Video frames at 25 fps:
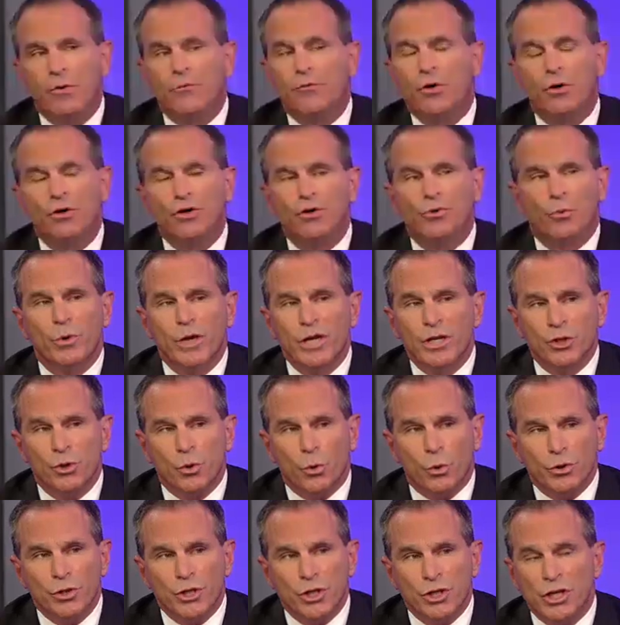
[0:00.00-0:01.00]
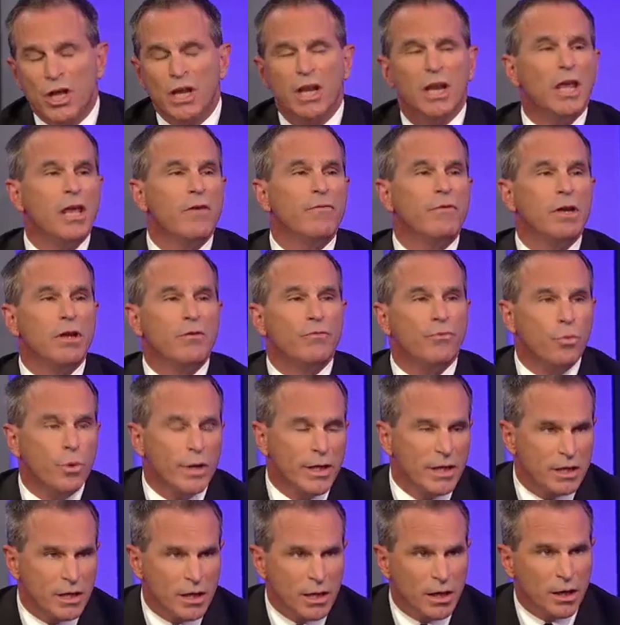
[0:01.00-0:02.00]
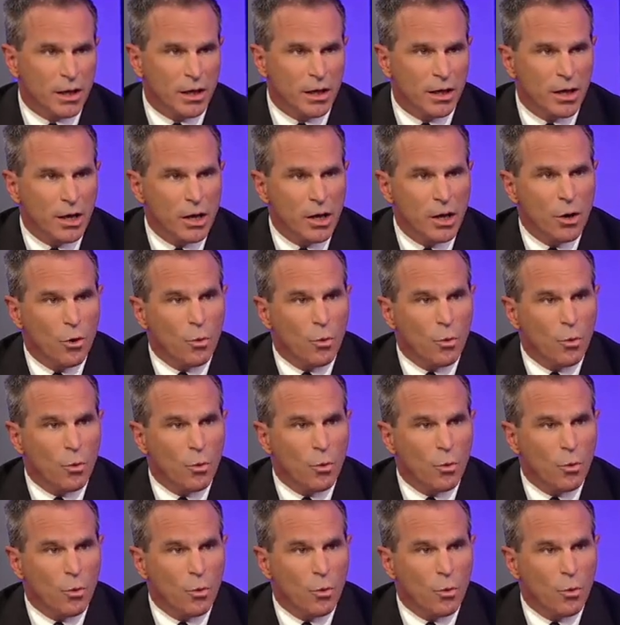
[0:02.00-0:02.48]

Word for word: of those resources. And even if we did,